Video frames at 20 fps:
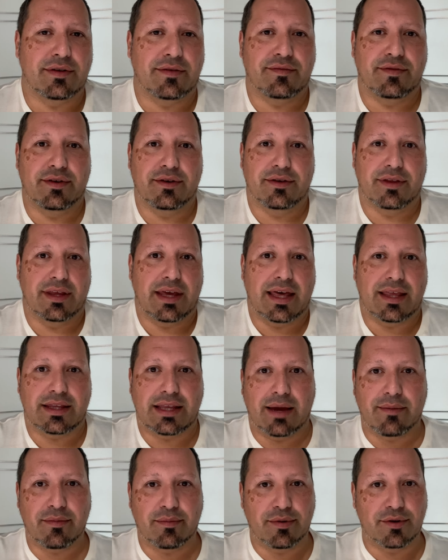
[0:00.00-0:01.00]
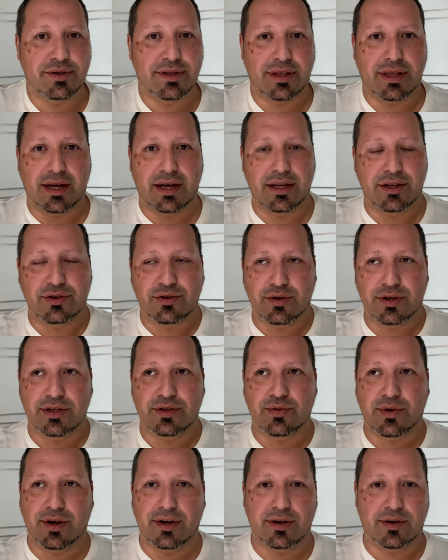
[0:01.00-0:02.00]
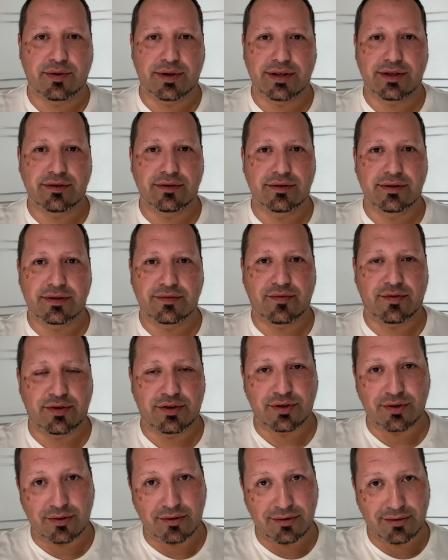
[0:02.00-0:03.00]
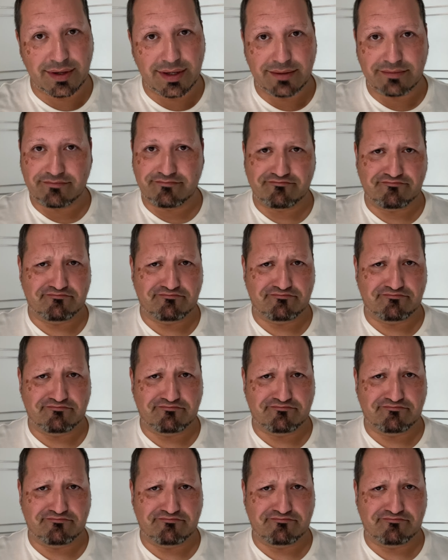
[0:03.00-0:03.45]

if you're that type of person that enjoys wearing crystals for jewelry,